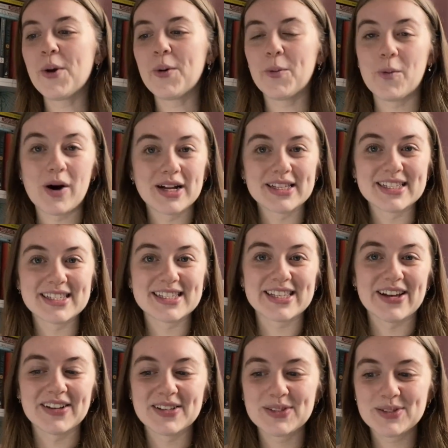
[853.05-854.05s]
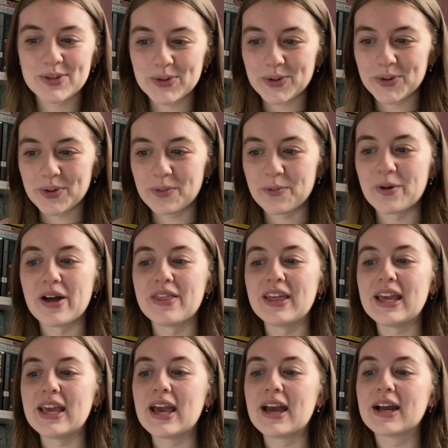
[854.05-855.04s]
ones that I saw were
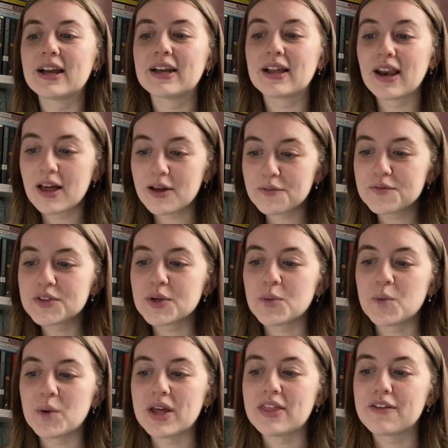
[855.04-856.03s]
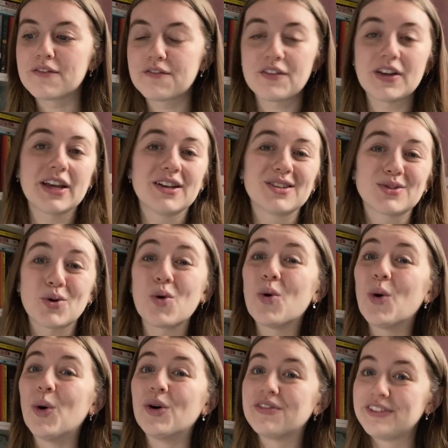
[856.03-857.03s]
the gloves with fingers
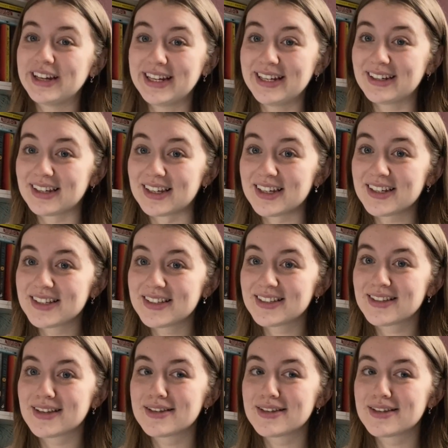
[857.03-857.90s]
or fingerless,